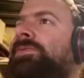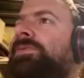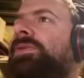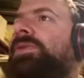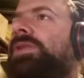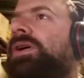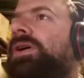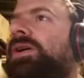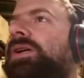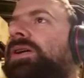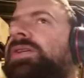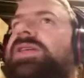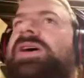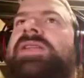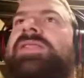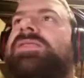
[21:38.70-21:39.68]

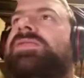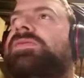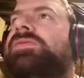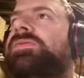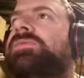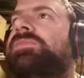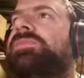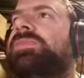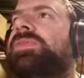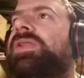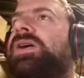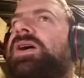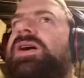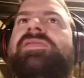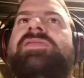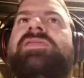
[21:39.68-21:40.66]
like that
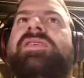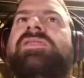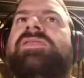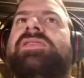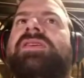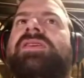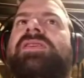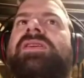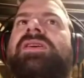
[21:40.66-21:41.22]
Knight says in